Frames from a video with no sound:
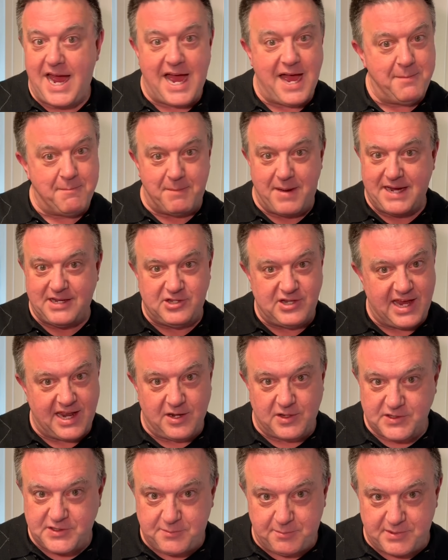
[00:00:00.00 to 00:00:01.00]
my channel
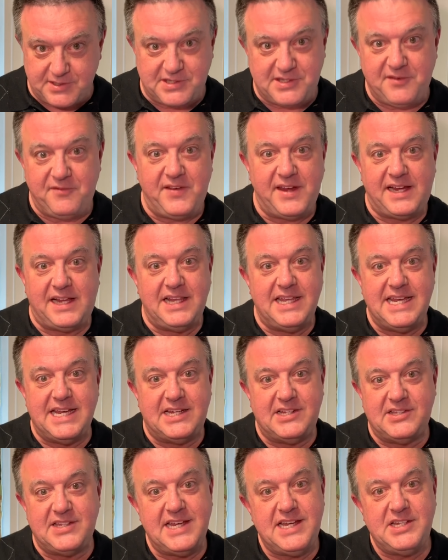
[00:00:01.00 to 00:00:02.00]
specifically
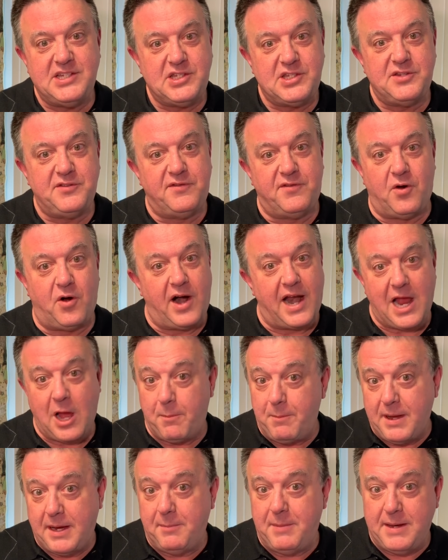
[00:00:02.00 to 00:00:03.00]
exists for
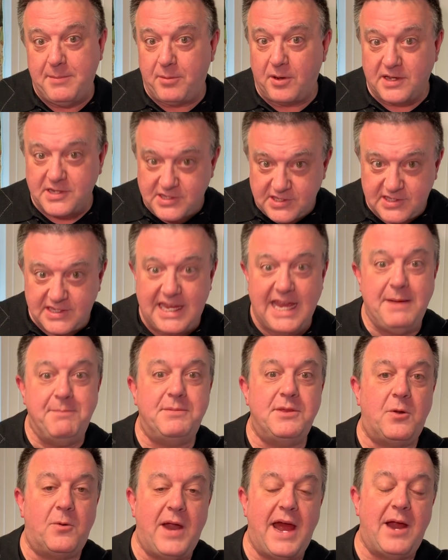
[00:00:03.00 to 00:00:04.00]
helping people escape
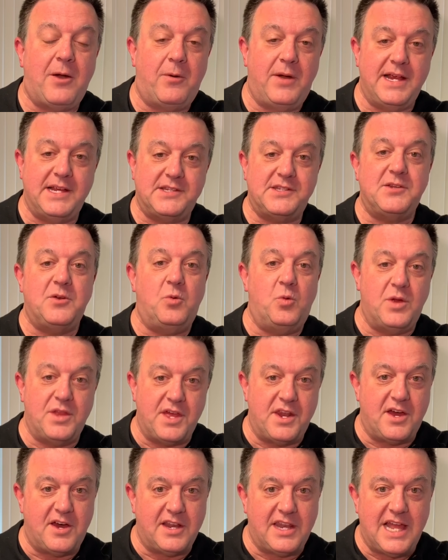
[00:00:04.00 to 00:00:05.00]
the rat race with an
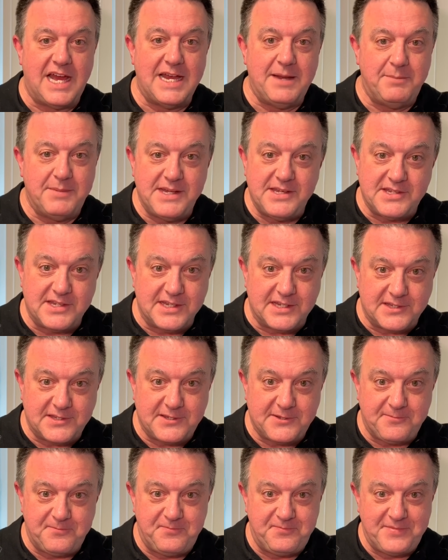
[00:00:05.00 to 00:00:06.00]
online
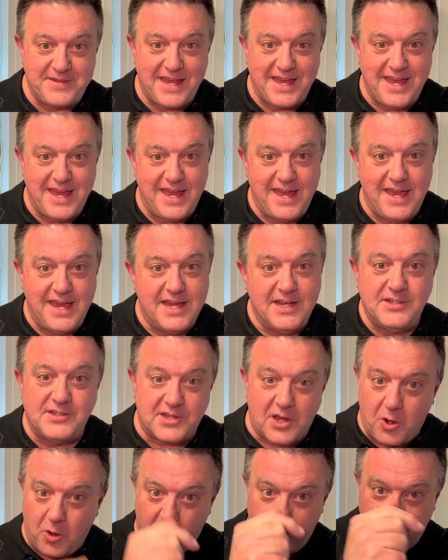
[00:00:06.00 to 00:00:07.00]
business.
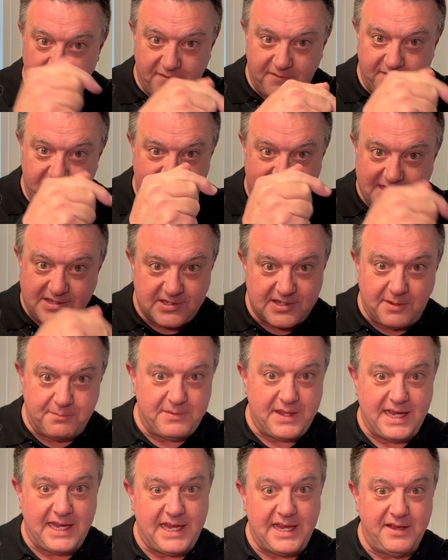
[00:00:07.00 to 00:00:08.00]
So if that's
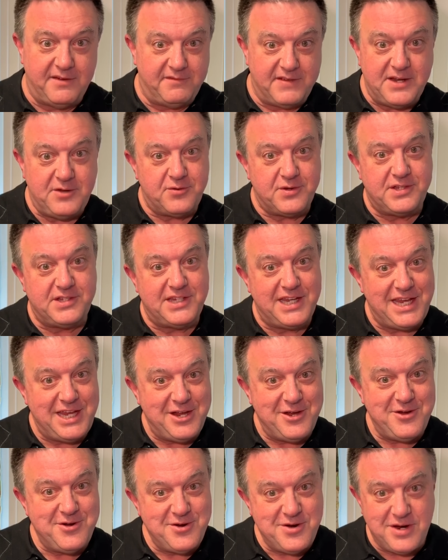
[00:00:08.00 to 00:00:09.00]
something of interest to
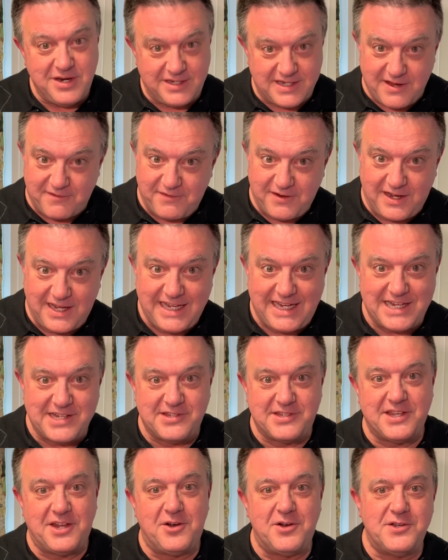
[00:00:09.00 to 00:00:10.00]
you, definitely
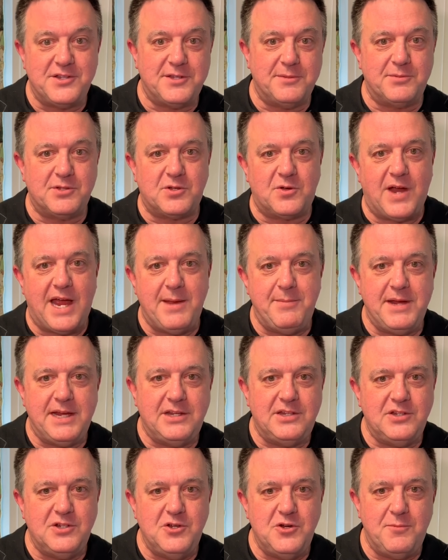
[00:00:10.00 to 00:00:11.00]
consider subscribing
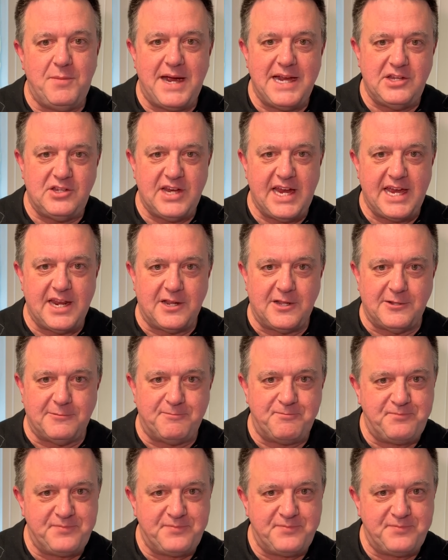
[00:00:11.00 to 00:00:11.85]
to my channel.